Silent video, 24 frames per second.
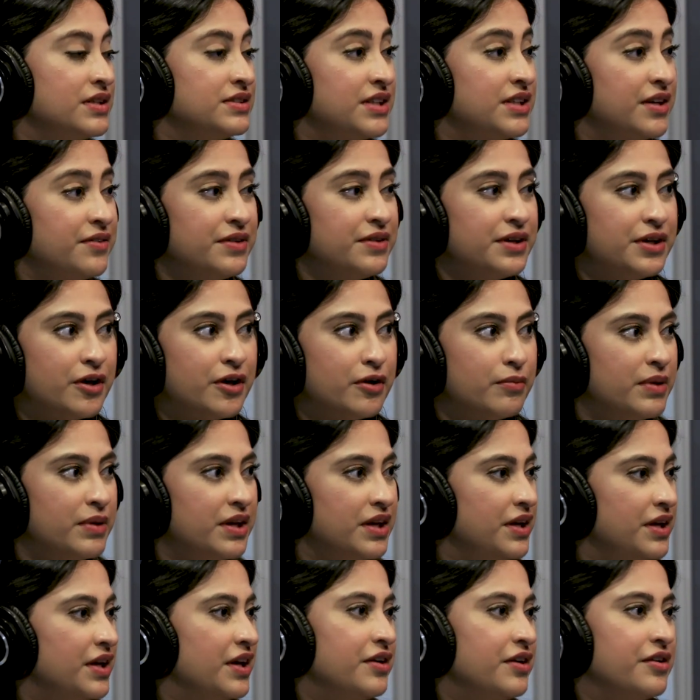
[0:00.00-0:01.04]
Definitely come in
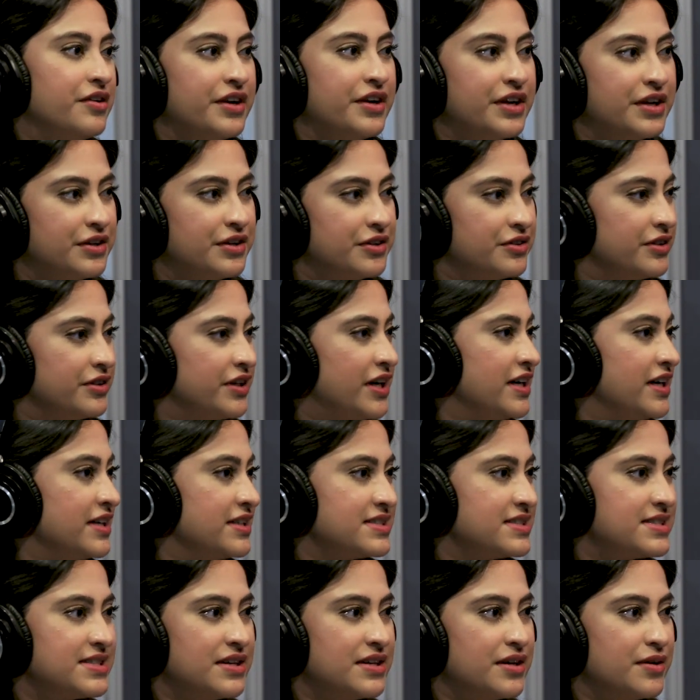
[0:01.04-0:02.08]
and get your annual eye
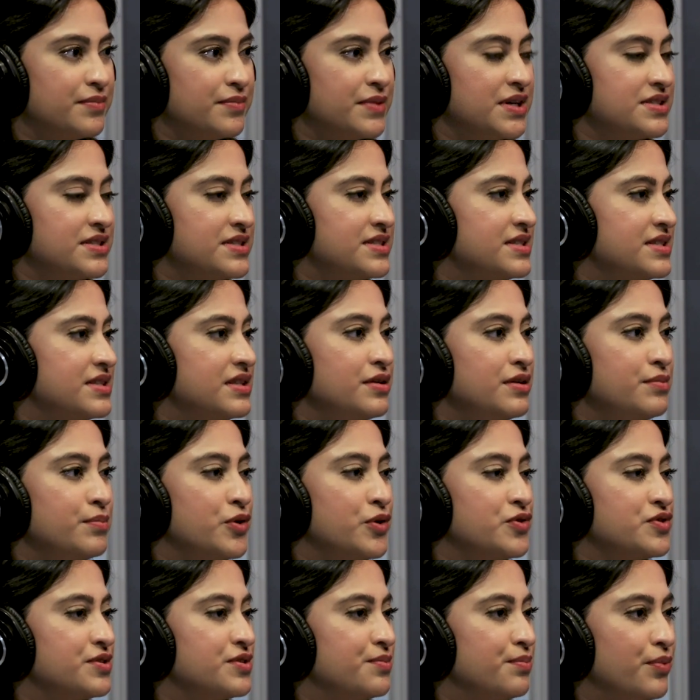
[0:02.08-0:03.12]
exam. That's the
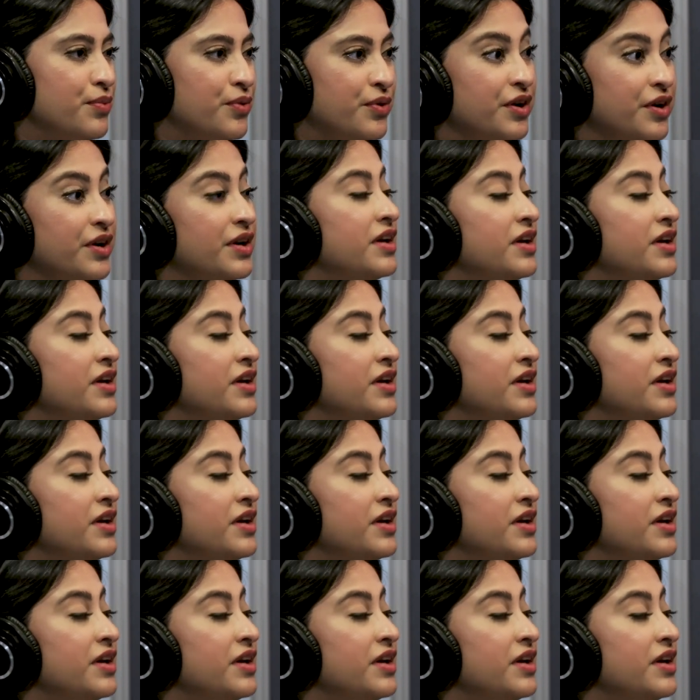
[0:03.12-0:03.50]
most important.